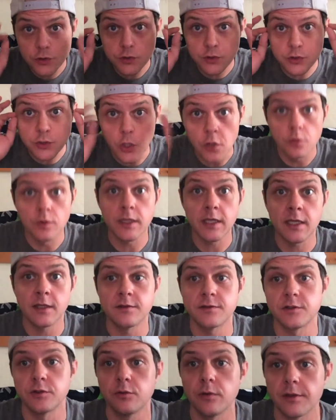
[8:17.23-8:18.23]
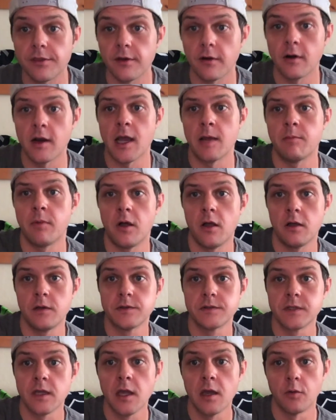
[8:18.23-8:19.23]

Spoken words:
tuning into with our eyeballs.